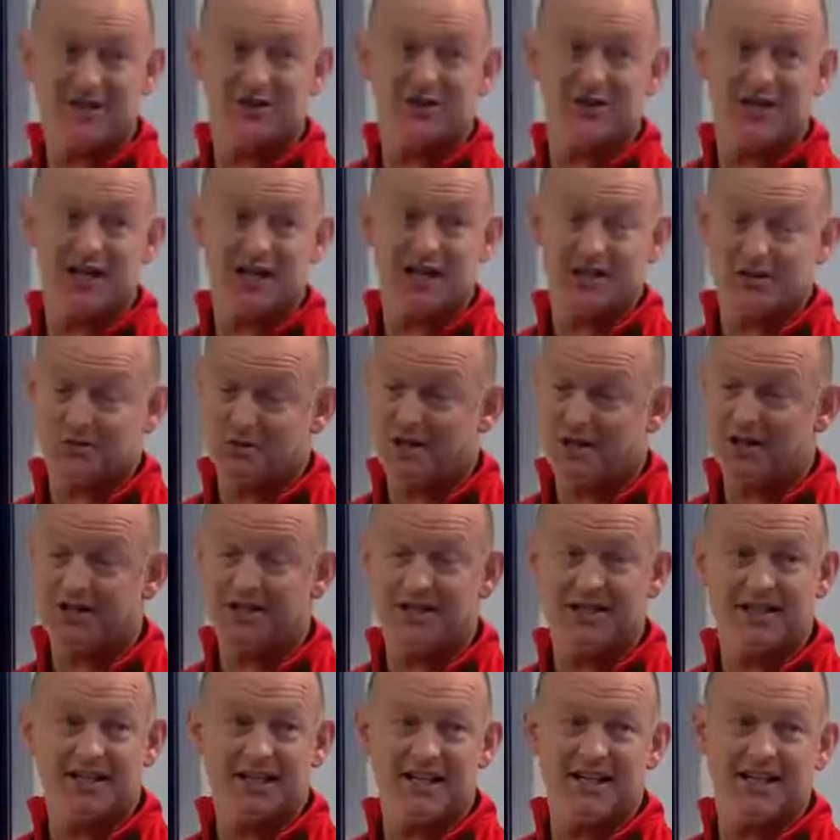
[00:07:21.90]
each day,
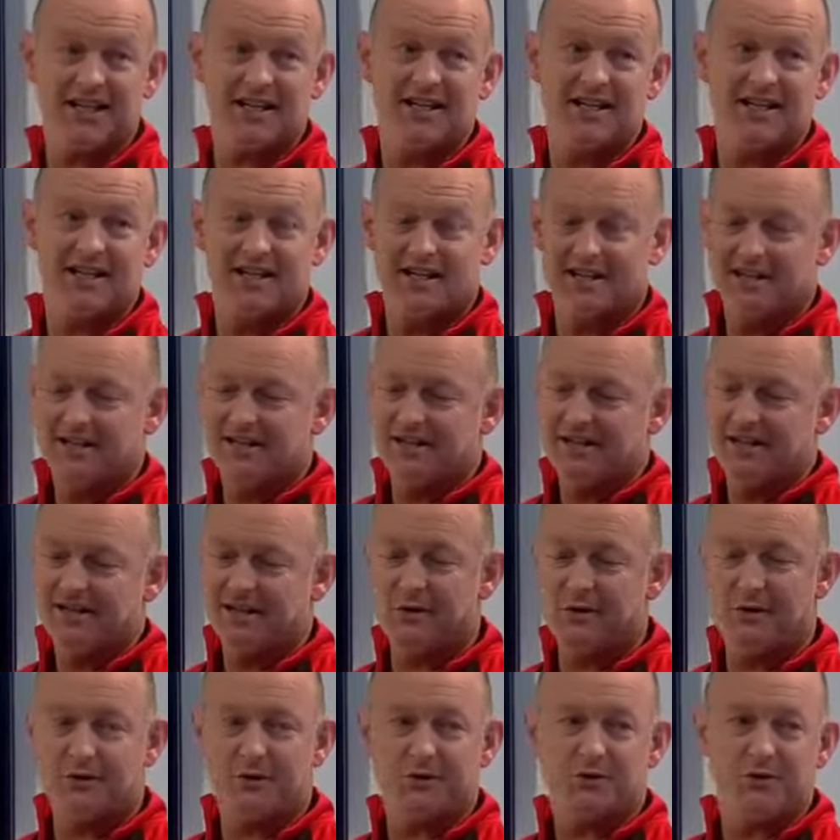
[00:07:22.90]
twice a day,
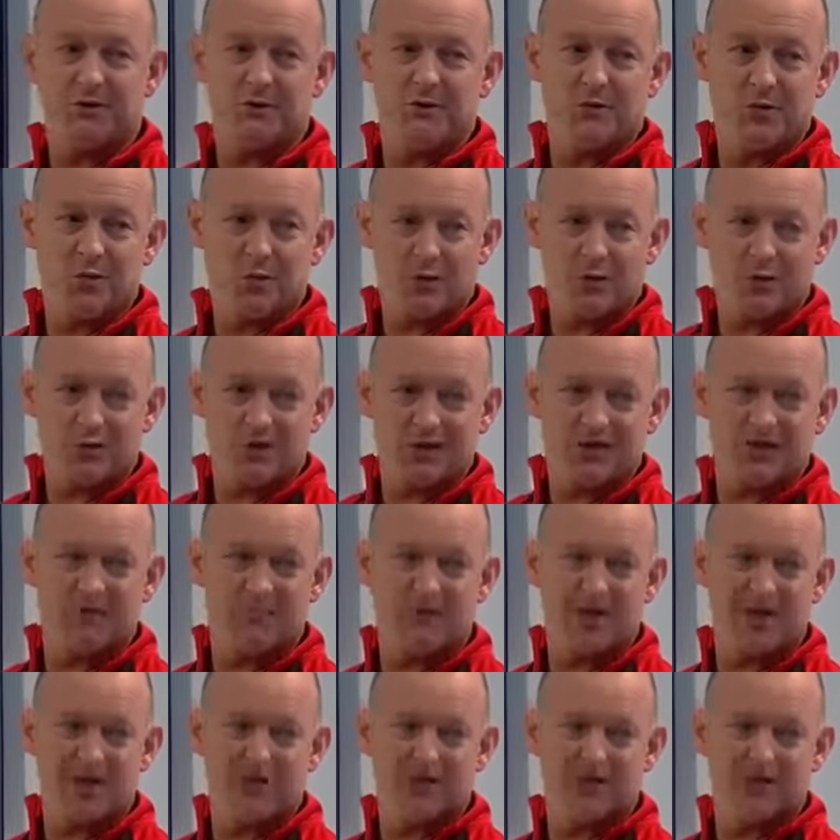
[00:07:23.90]
going through the wars and the
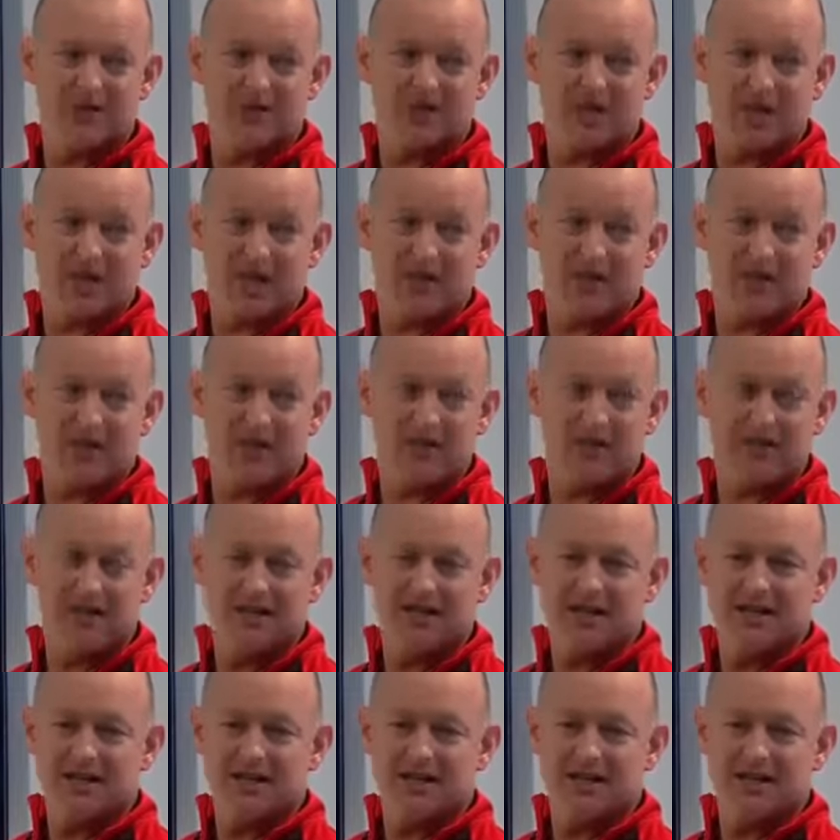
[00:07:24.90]
battles together.